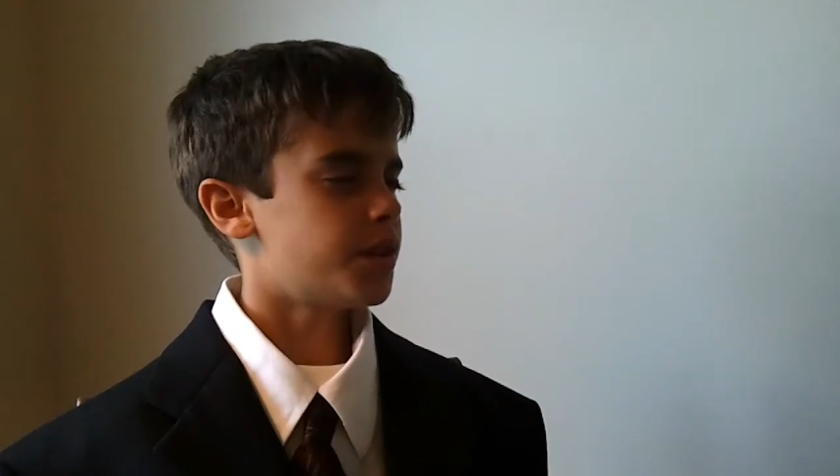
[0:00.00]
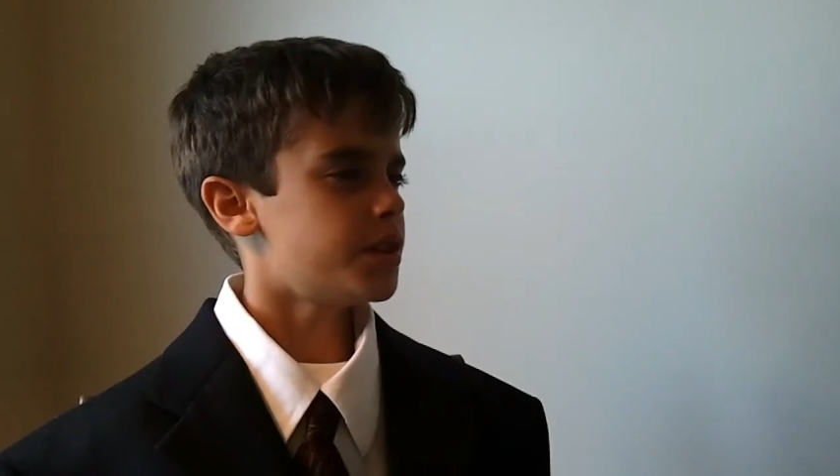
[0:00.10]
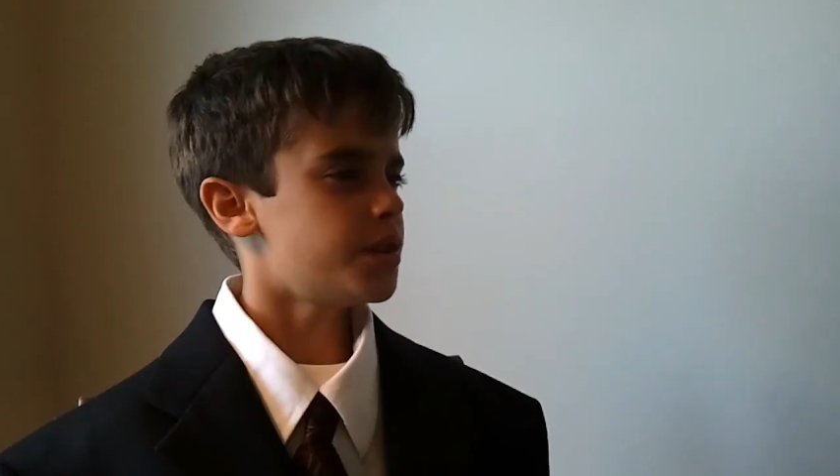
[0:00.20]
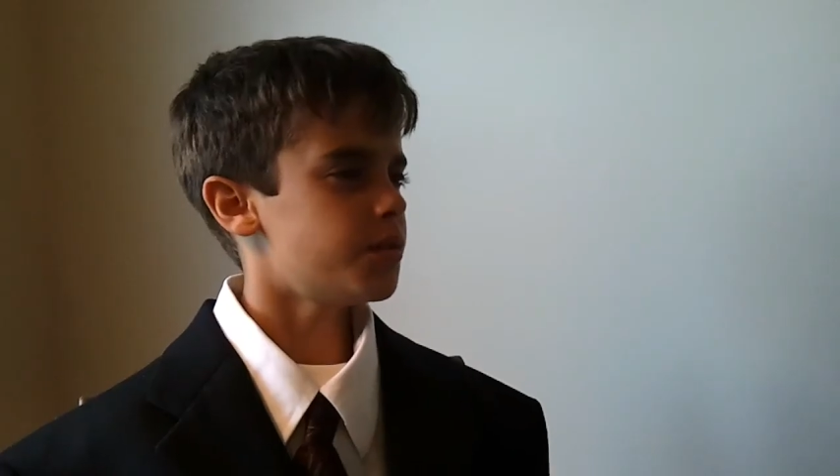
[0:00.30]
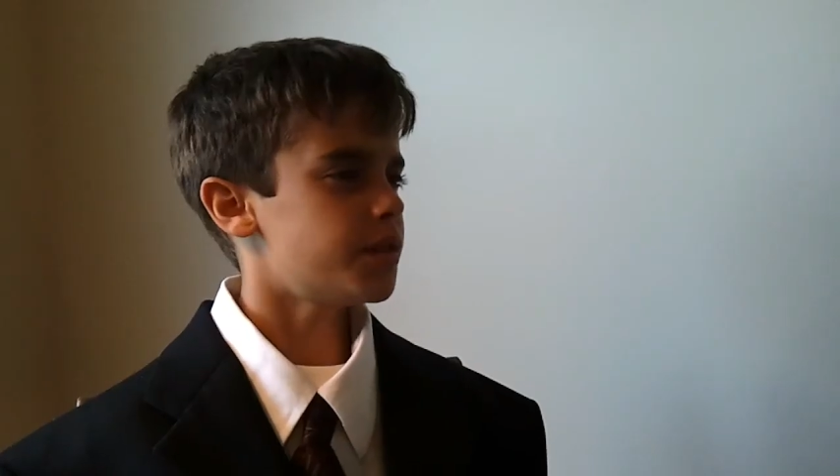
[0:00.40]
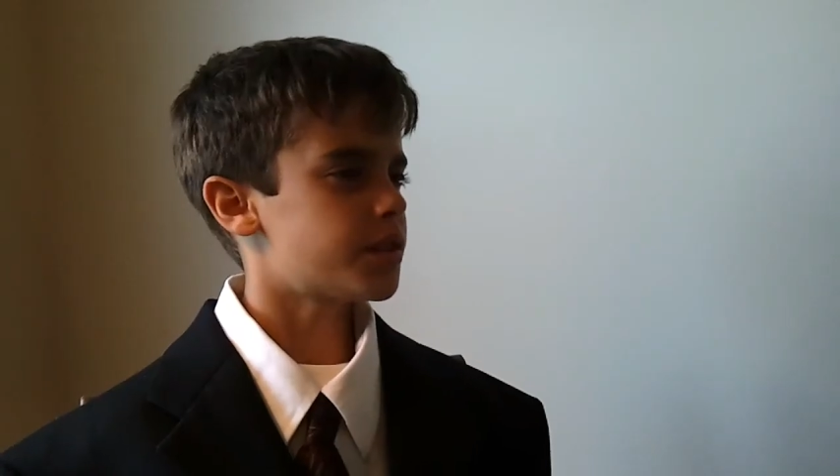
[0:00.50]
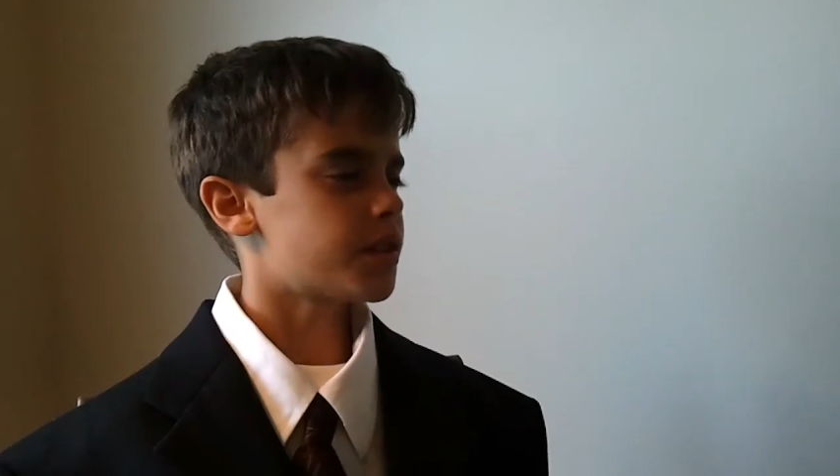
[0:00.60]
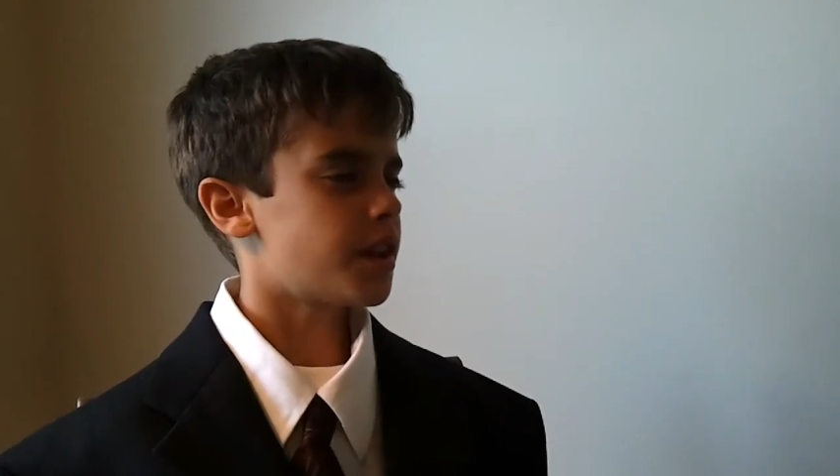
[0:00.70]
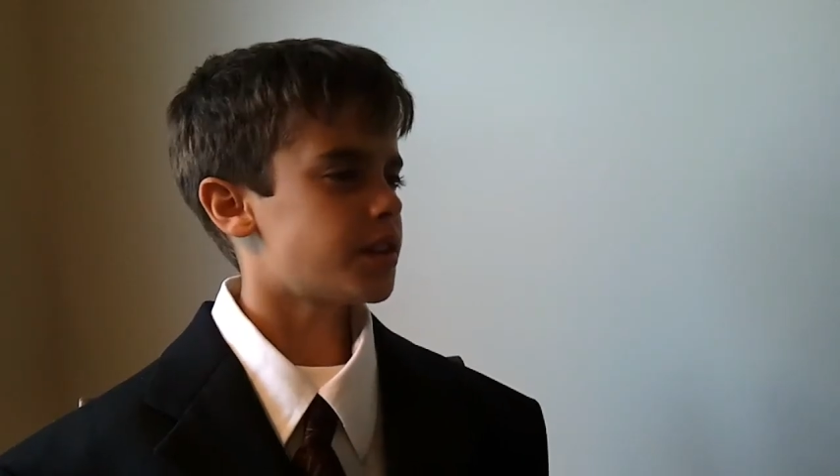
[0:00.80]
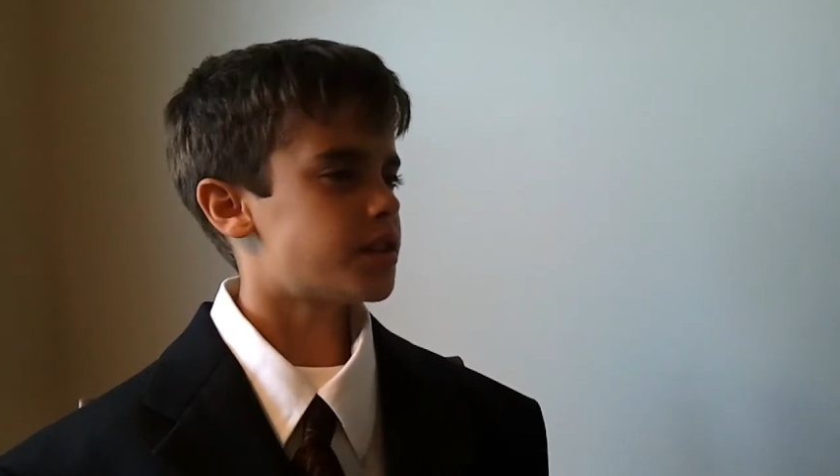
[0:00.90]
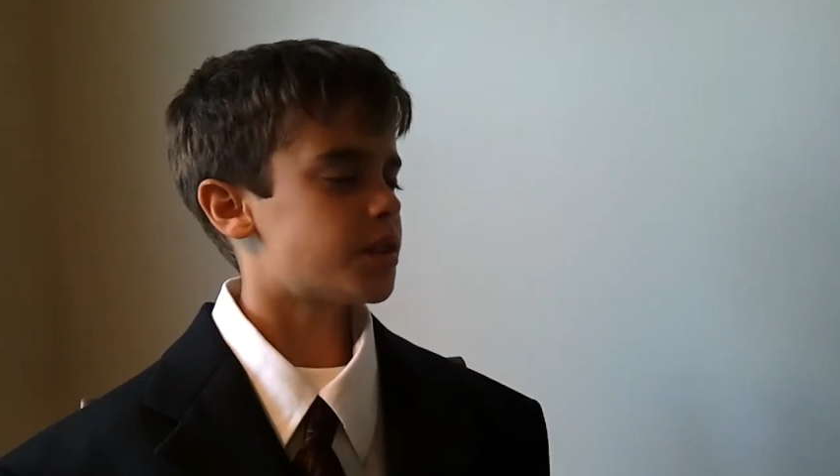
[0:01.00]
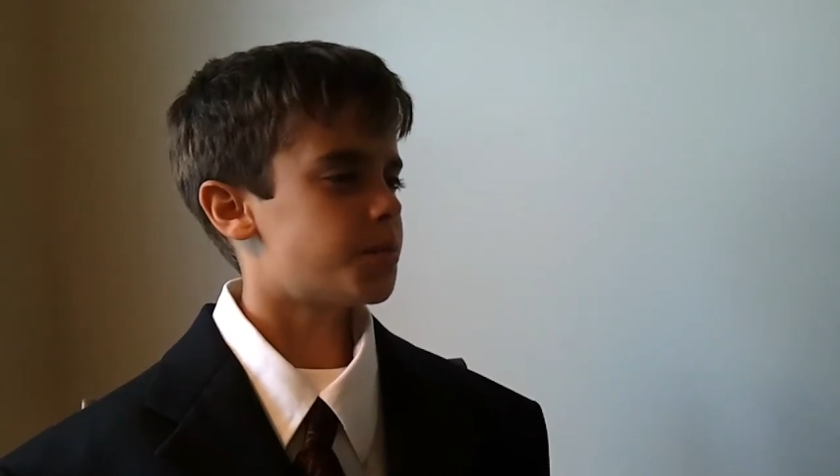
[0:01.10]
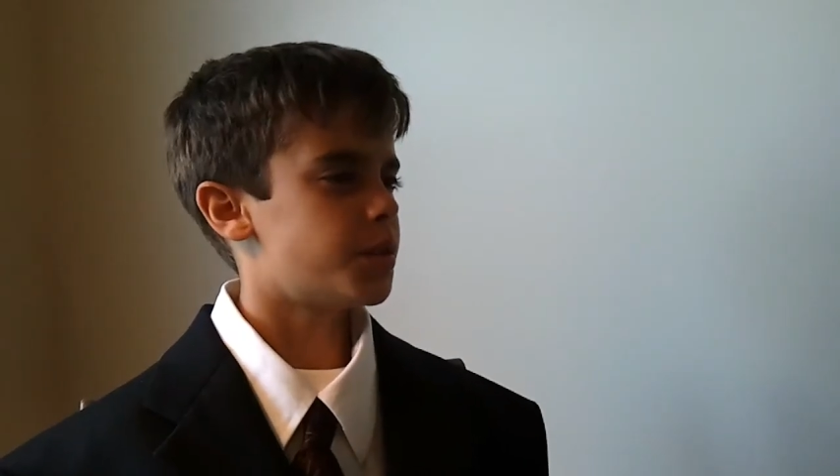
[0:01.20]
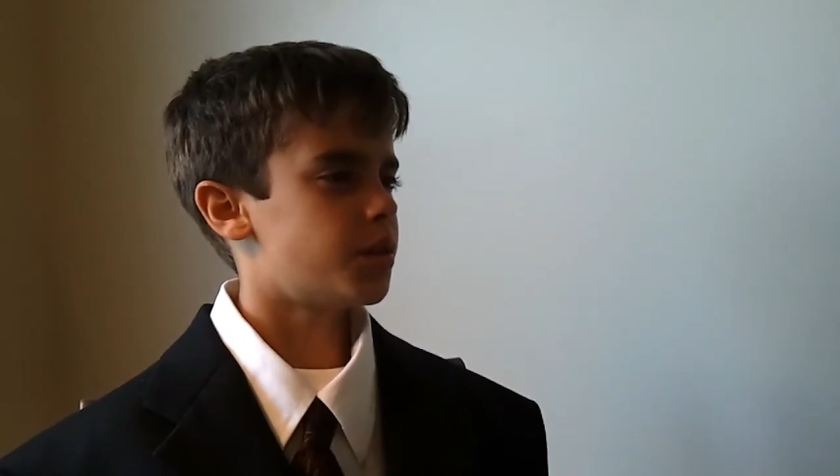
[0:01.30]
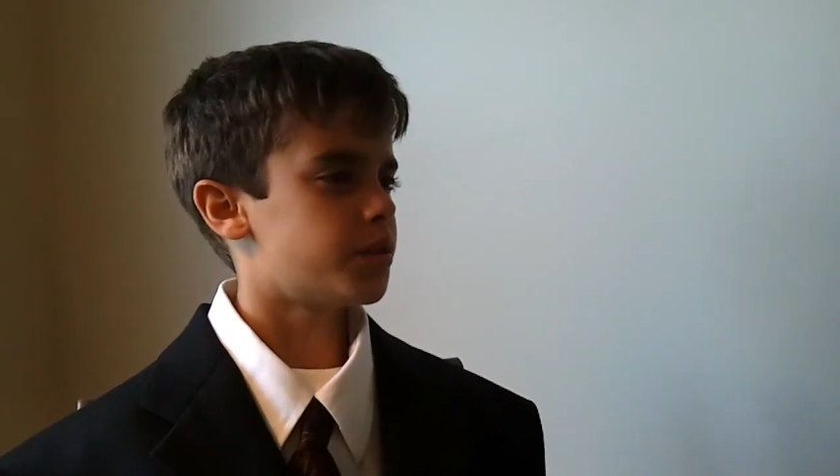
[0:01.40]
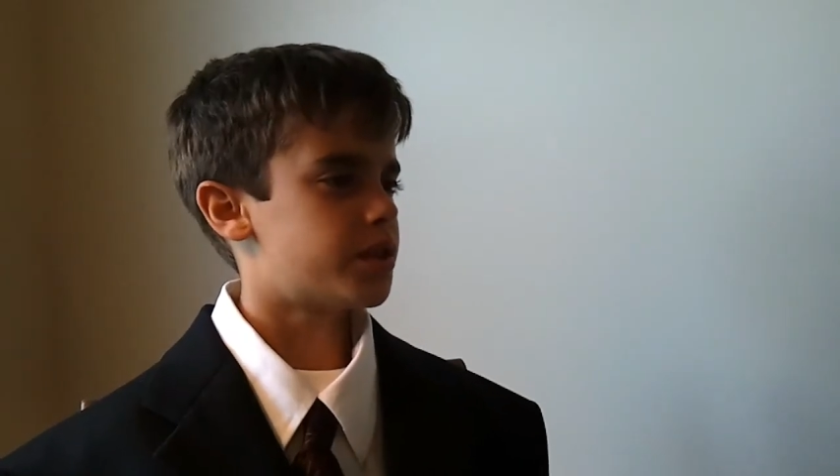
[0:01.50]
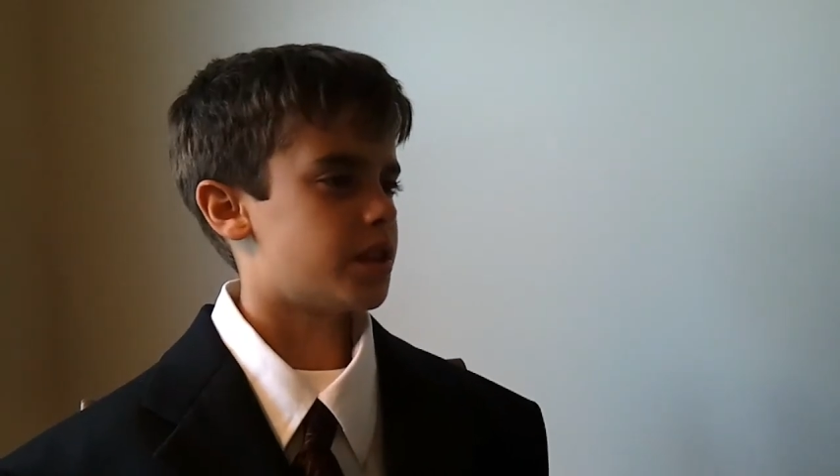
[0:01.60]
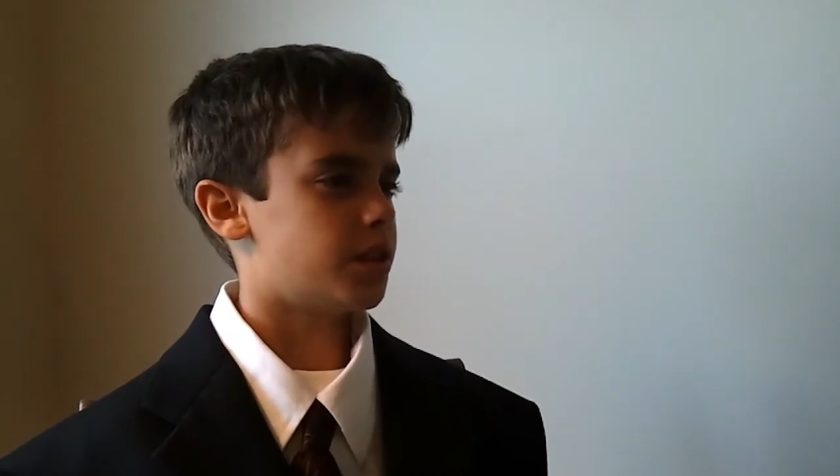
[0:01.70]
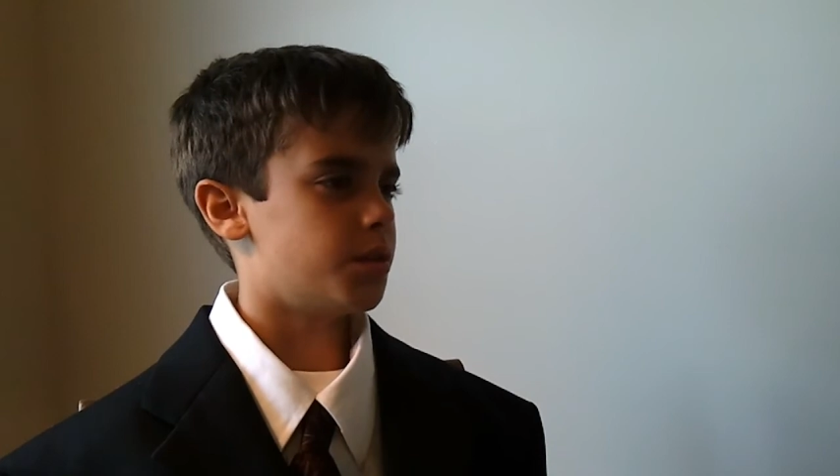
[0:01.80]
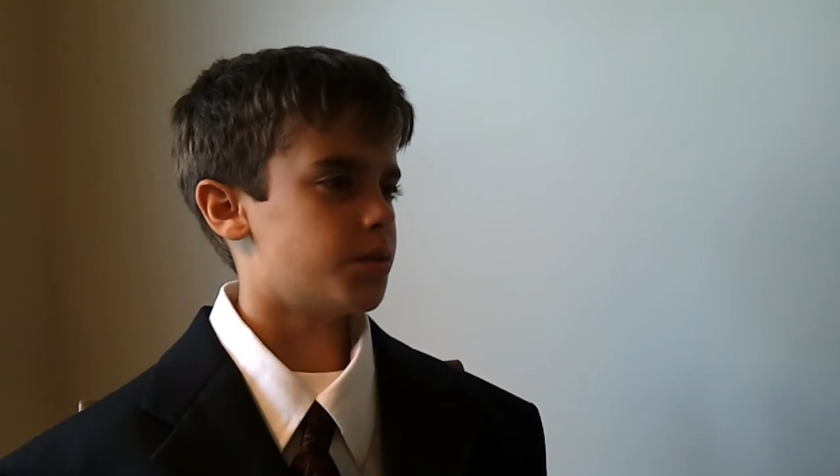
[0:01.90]
When you decided to build
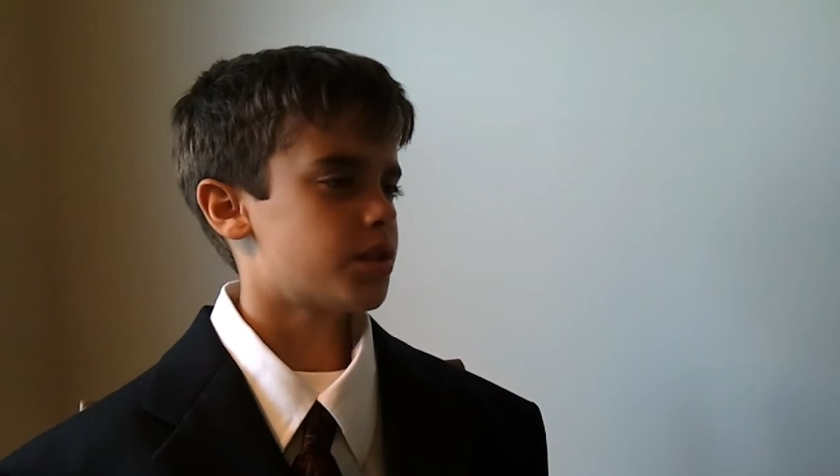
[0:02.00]
St.